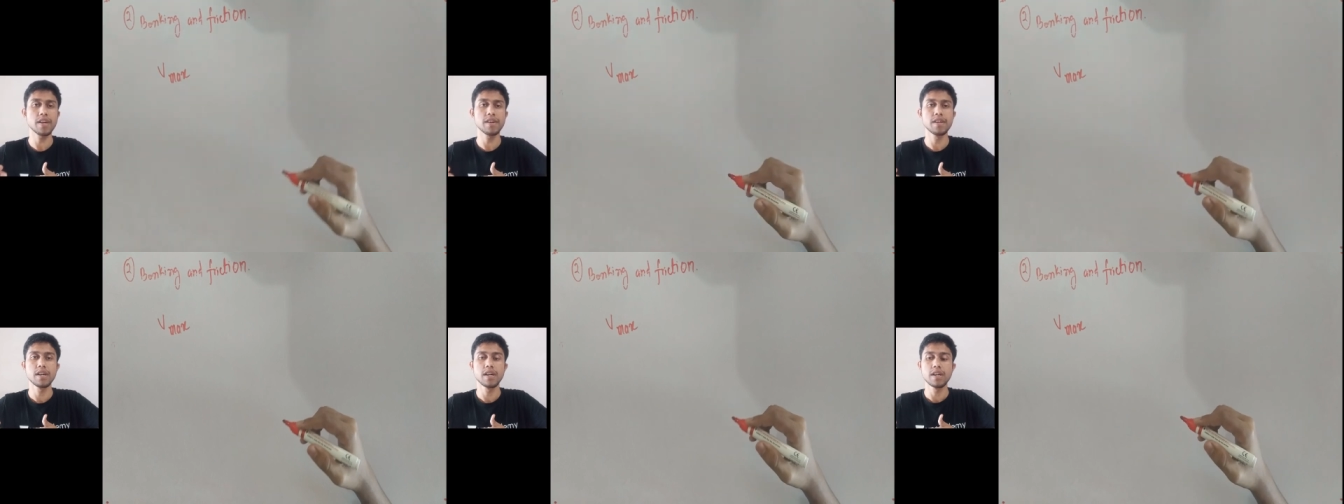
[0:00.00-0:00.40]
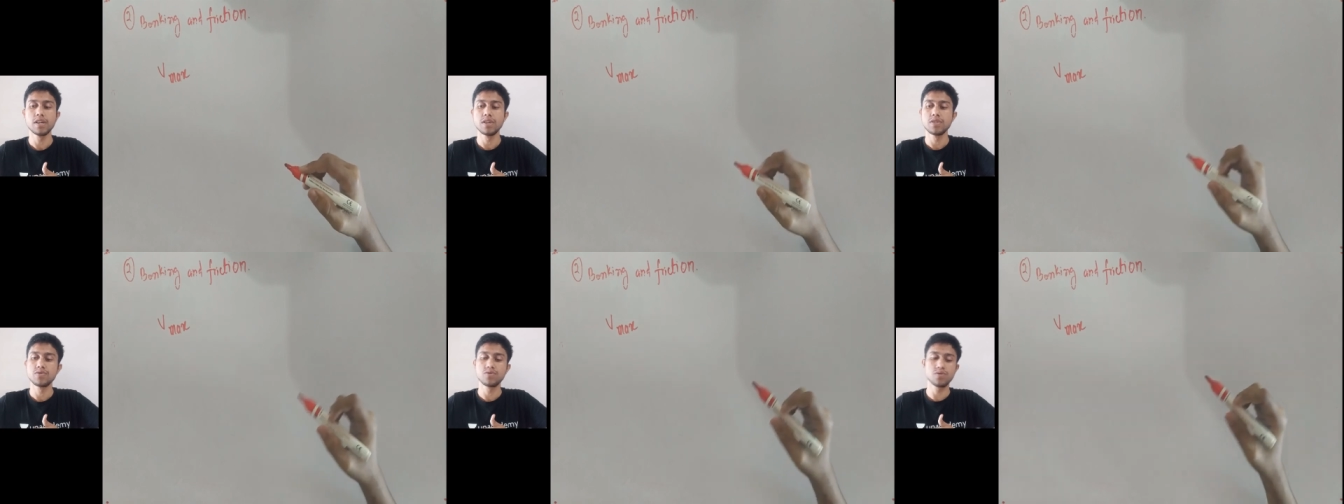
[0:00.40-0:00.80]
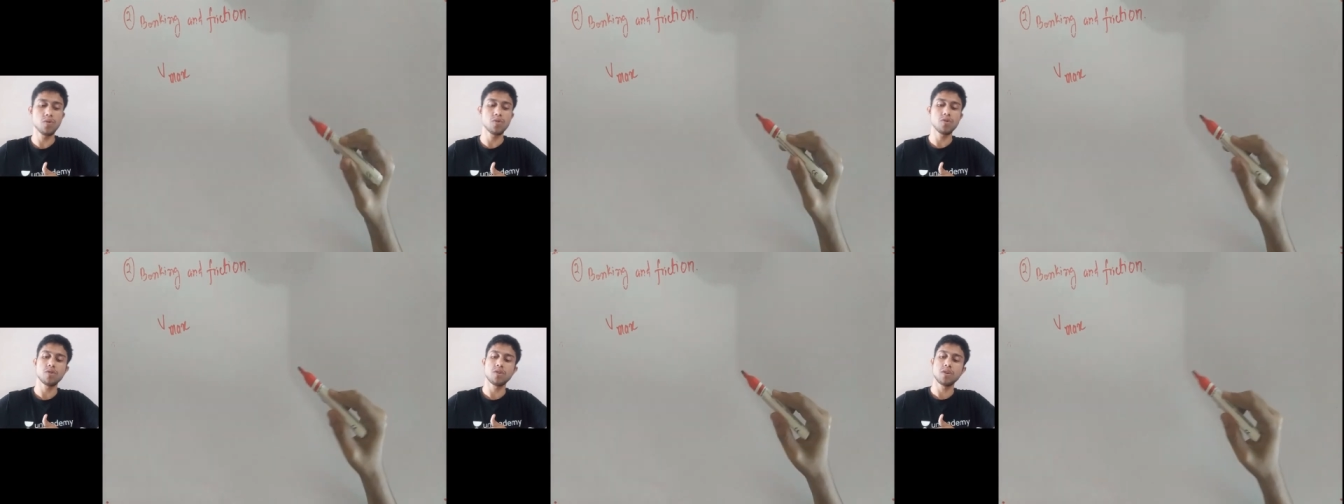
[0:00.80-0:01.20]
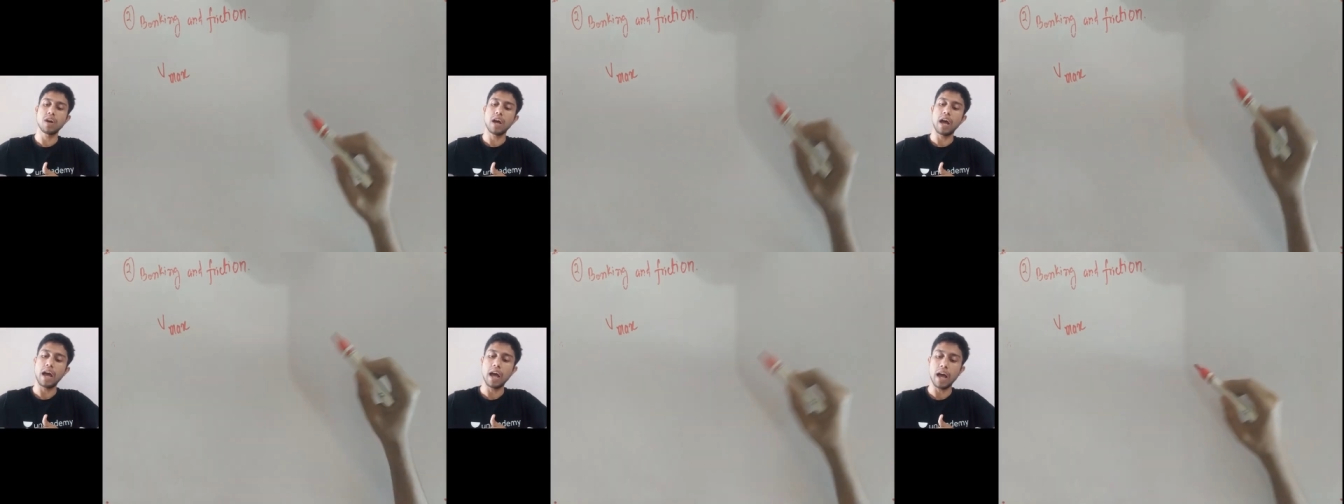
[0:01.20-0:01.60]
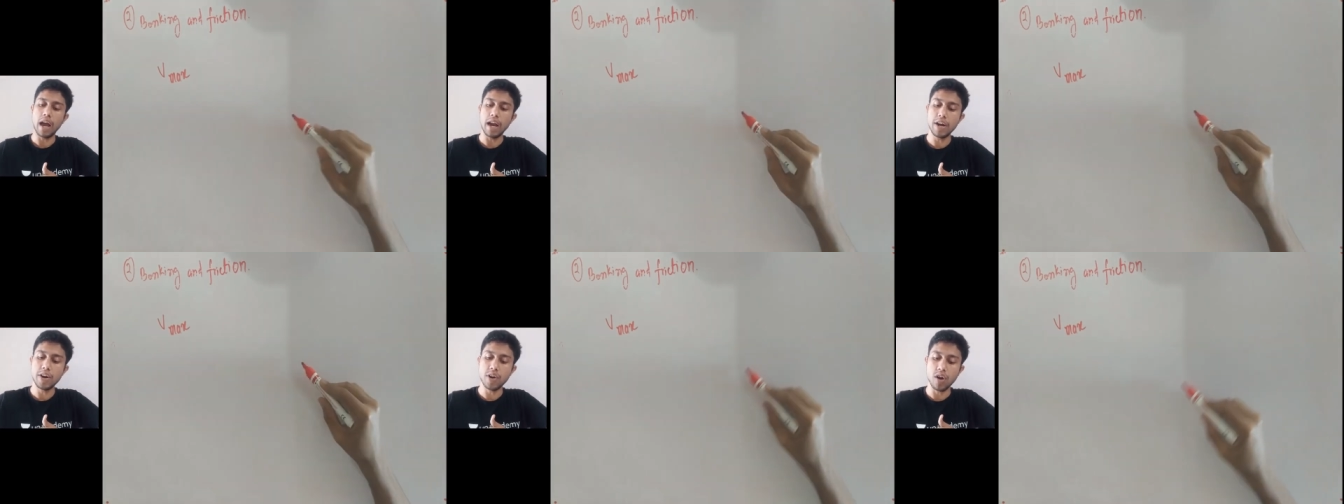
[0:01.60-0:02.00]
Okay, so
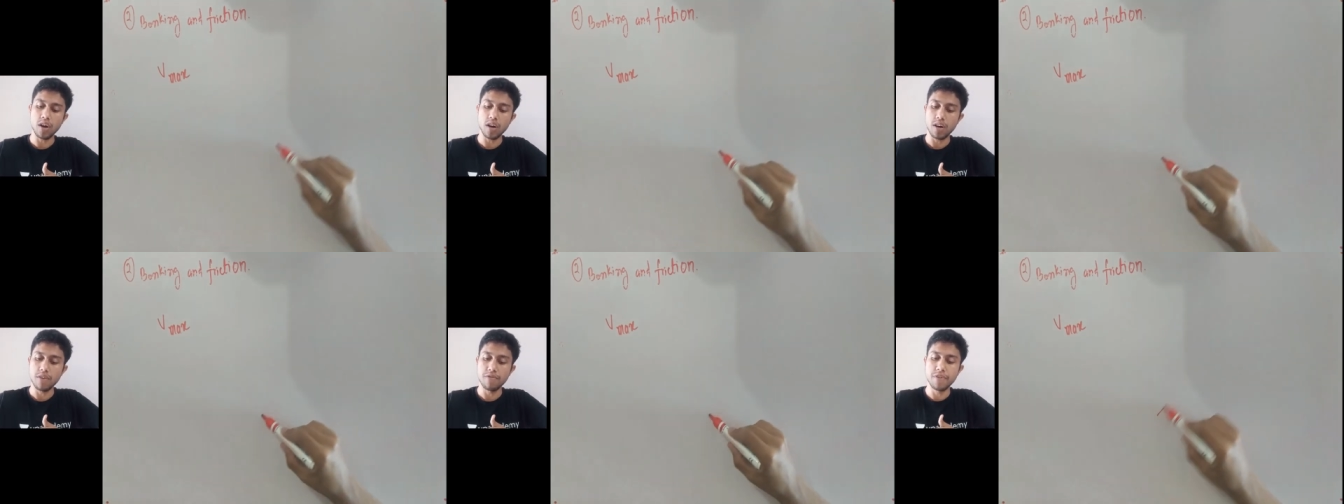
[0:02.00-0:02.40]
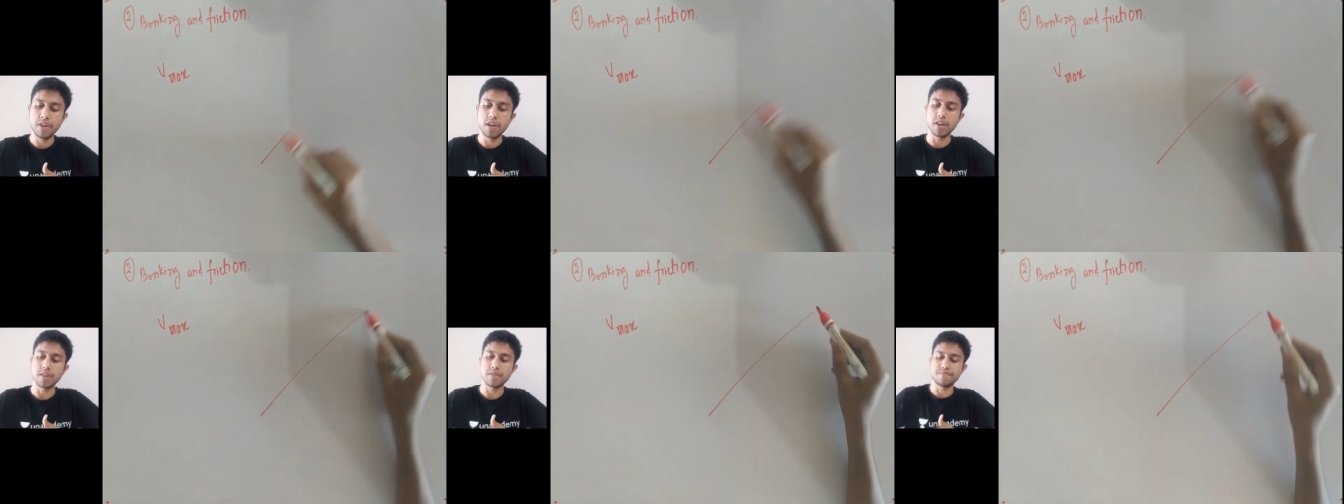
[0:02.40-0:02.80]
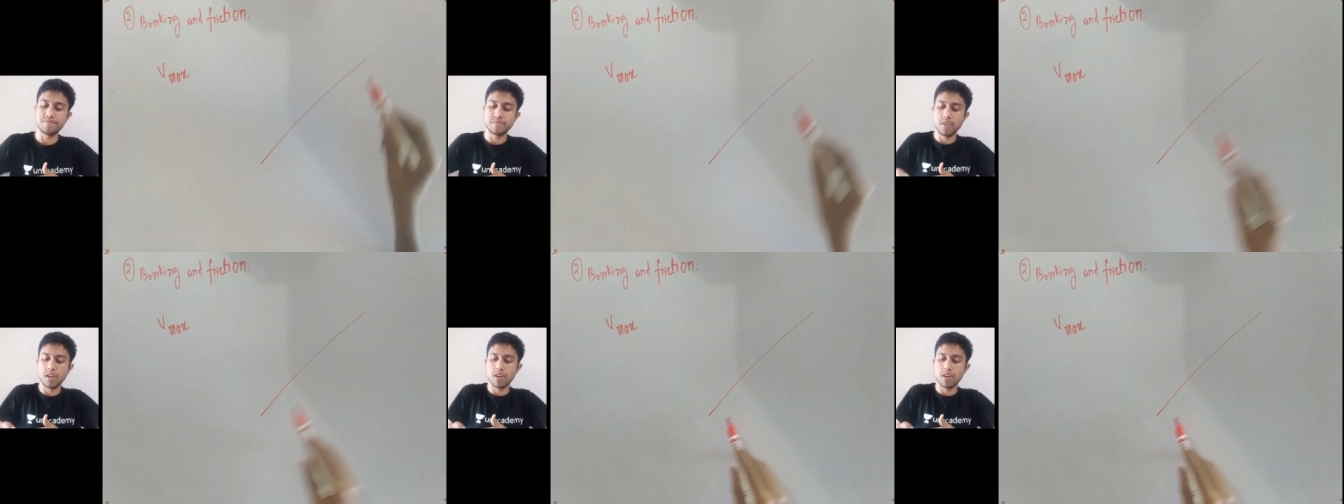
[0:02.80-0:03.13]
I'll draw a figure.